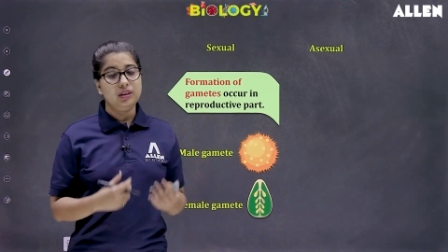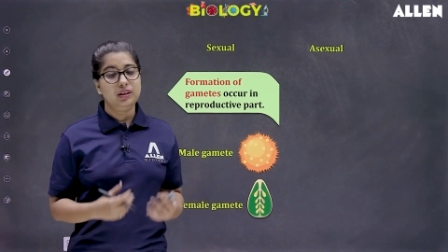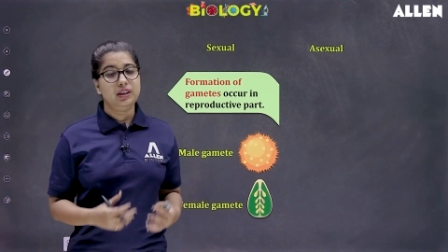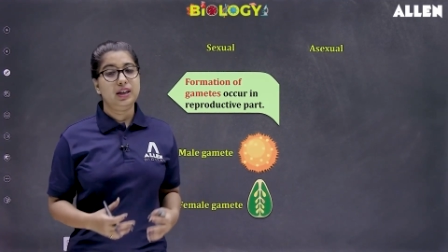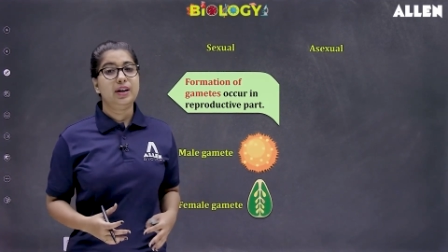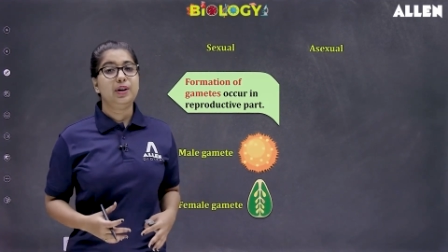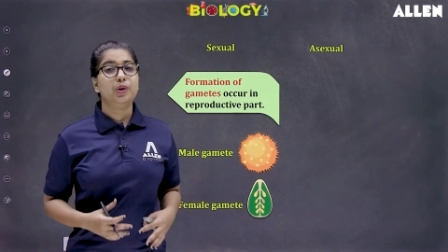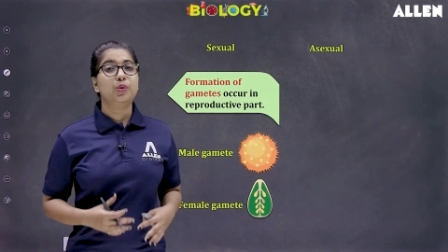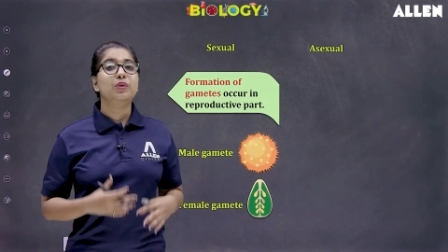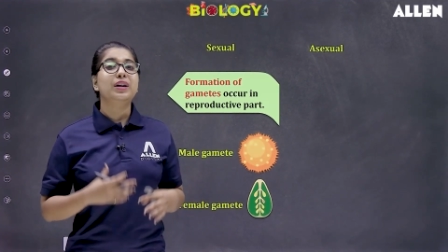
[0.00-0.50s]

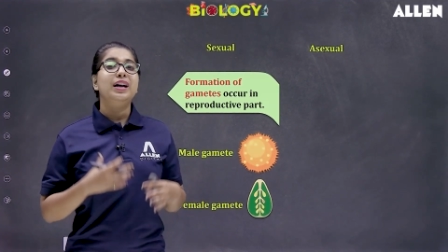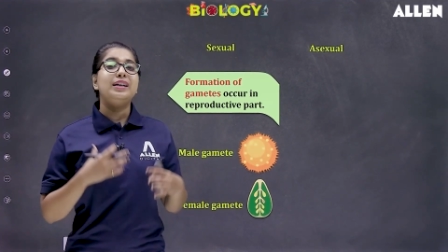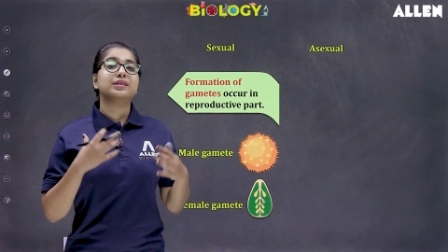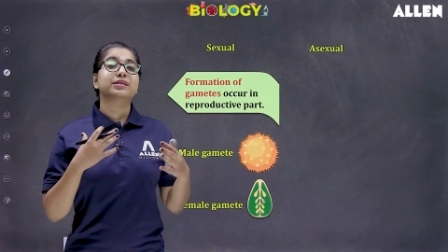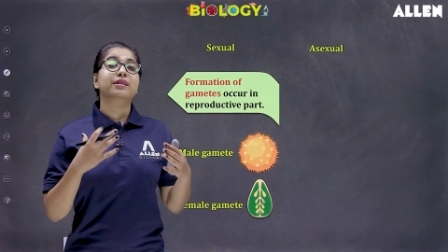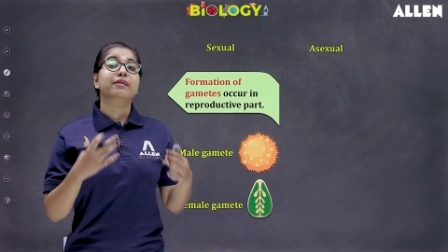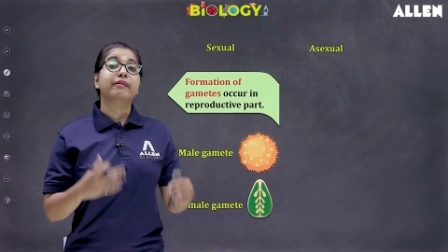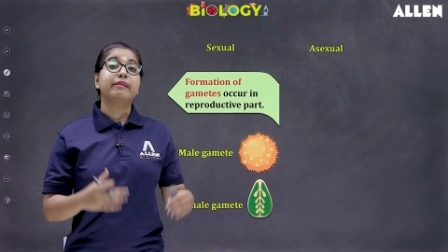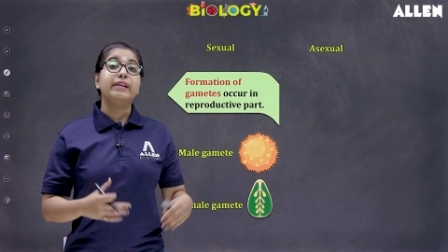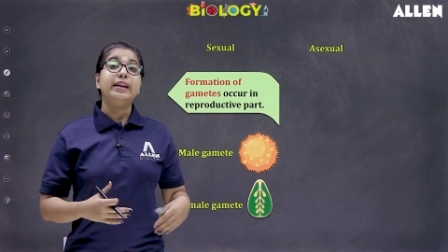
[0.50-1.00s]
They are known as
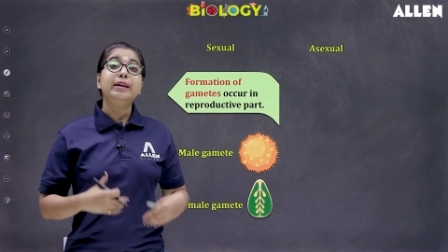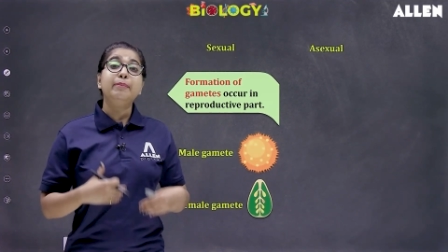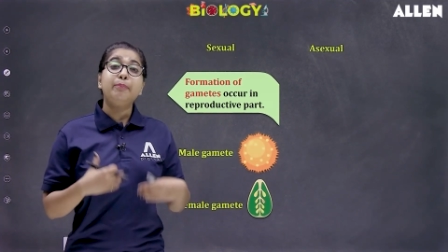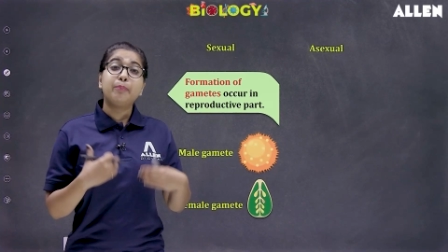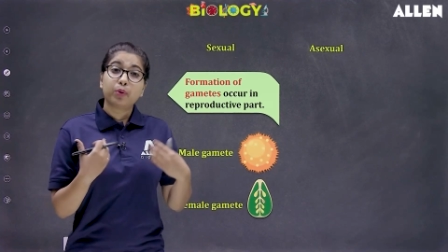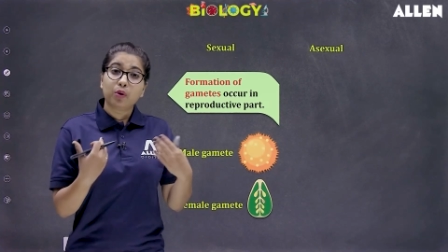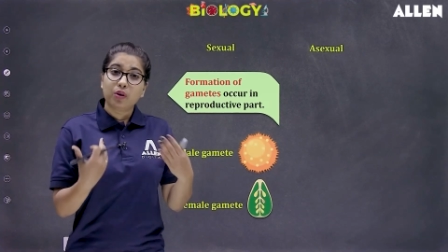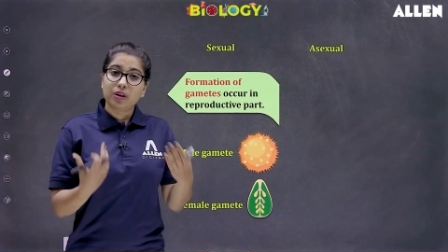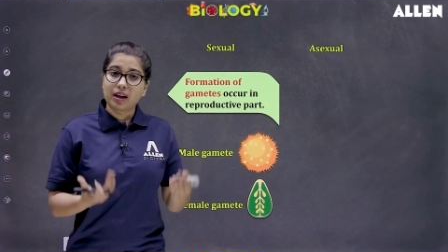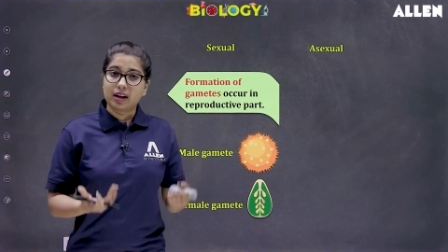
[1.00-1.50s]
the
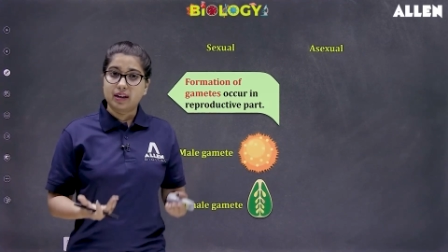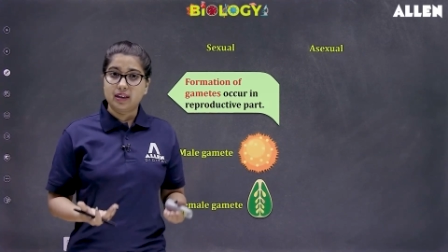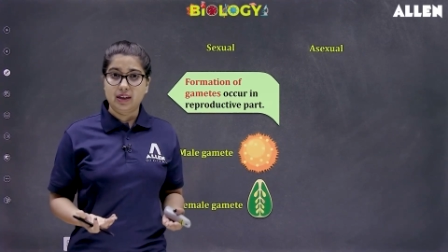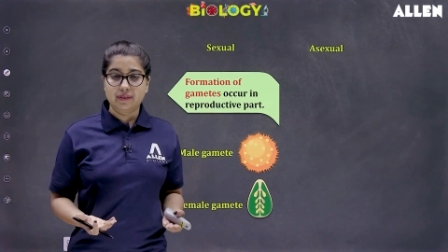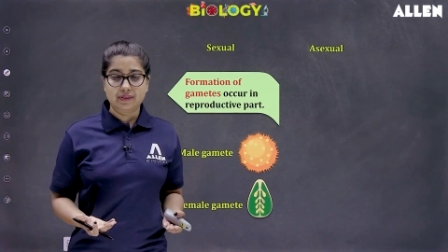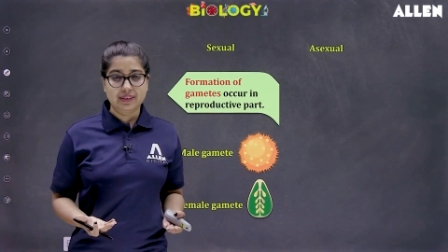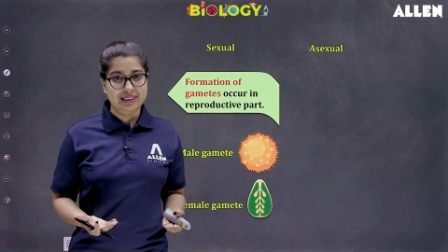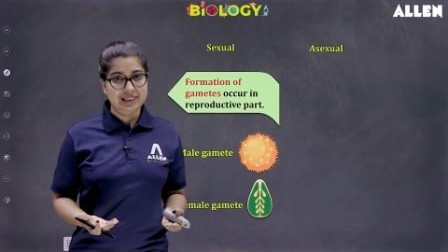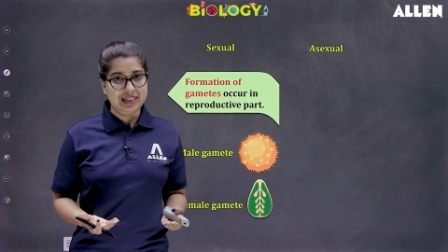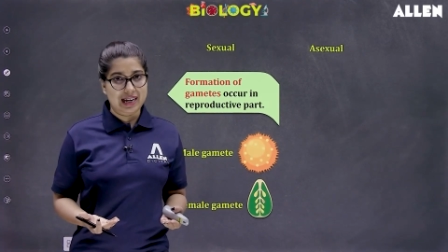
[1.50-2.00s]

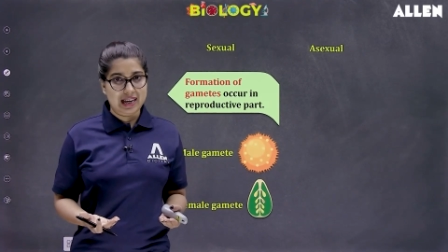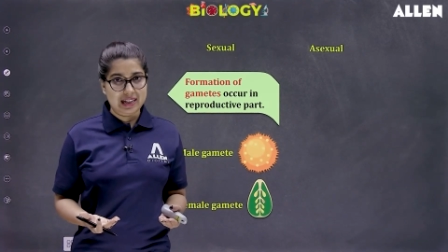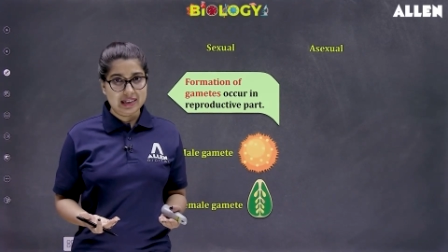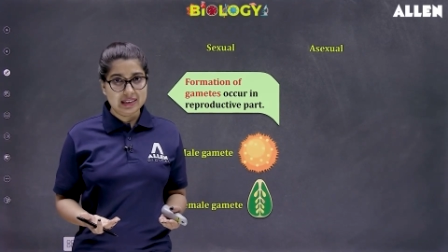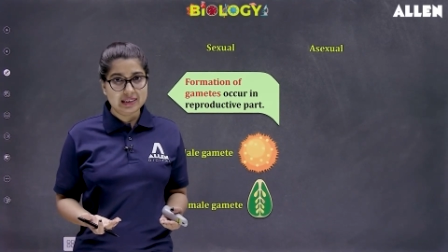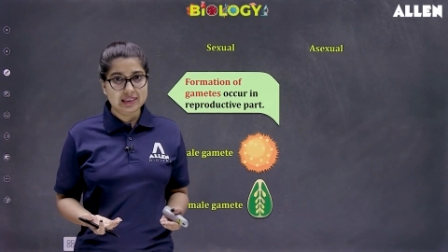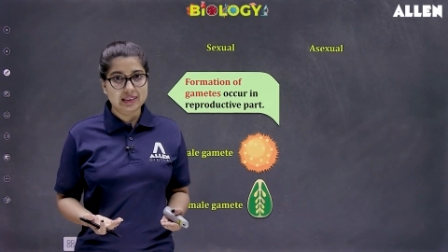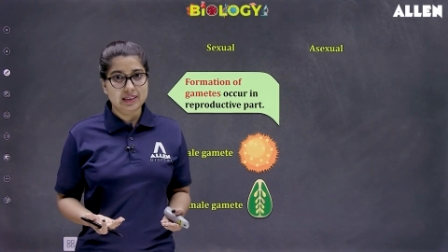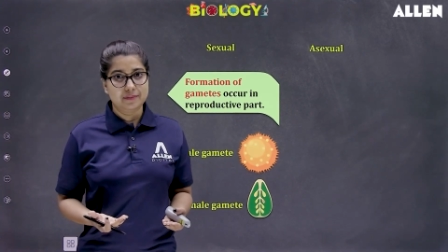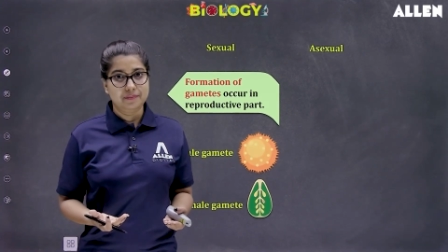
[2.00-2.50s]
reproductive
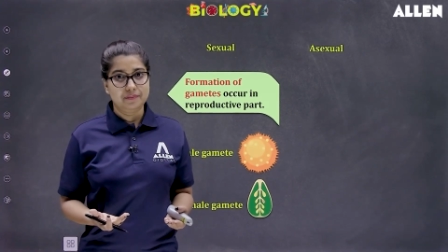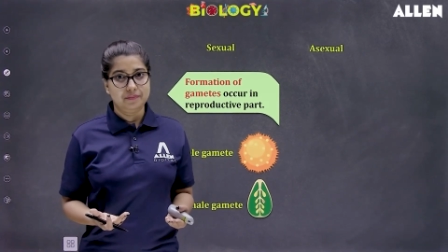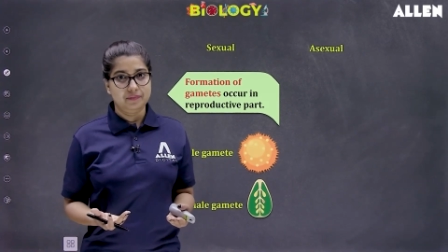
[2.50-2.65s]
cells,